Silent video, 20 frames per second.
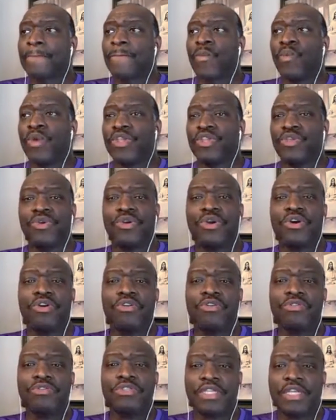When you
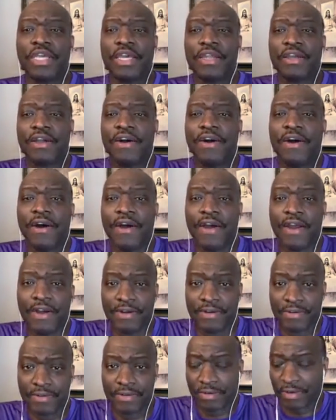go to get a car,